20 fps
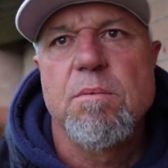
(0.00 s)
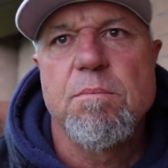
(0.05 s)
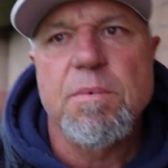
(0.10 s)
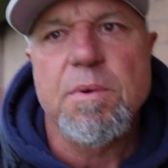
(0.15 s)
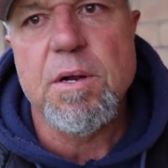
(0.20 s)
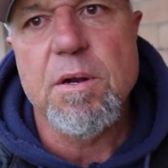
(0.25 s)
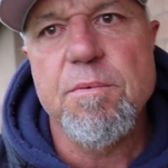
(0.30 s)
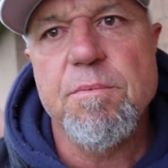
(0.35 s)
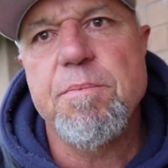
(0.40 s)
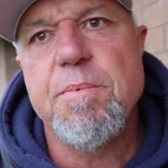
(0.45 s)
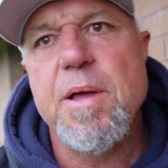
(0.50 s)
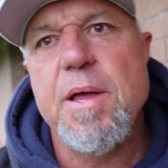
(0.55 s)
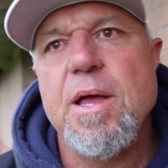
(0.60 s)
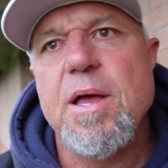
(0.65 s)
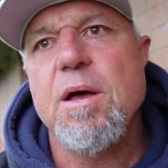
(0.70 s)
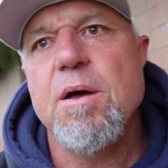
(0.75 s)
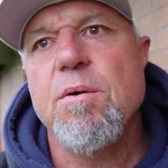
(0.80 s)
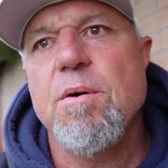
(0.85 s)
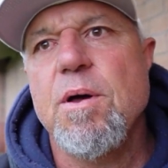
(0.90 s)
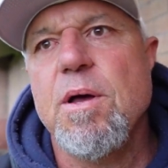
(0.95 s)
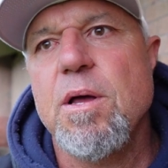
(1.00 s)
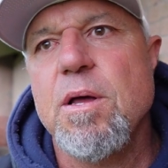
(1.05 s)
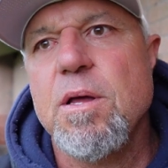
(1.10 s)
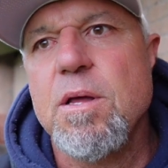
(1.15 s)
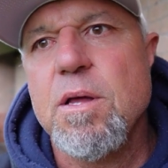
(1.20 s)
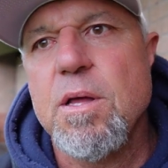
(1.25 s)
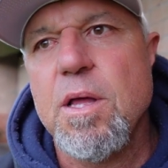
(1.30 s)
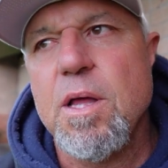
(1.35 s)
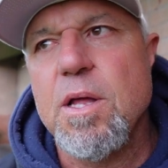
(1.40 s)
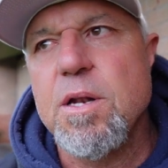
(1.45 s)
but of power
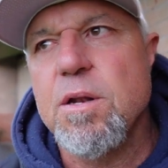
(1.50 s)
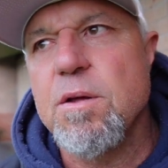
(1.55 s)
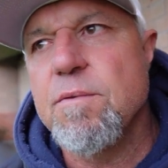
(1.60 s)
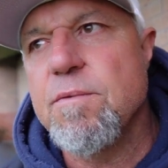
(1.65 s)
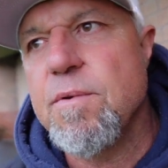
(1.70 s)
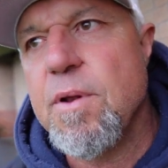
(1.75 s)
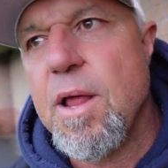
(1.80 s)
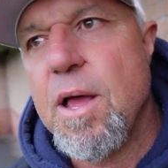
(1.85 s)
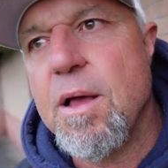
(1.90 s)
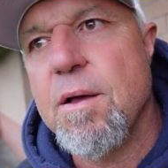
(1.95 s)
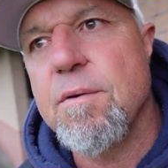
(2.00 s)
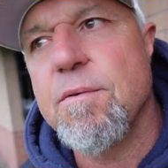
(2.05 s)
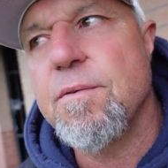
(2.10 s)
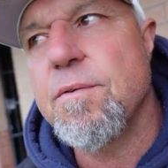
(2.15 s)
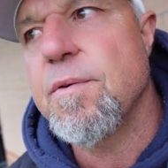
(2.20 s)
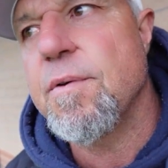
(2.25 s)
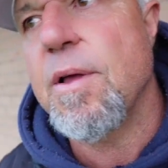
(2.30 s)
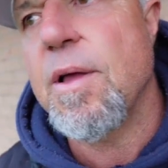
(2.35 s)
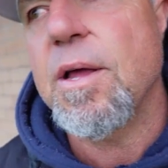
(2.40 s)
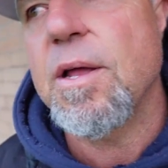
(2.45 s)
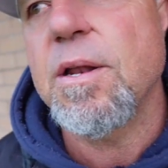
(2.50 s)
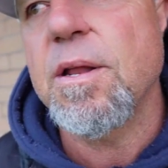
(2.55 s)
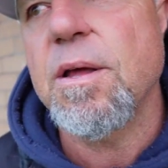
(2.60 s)
and of love and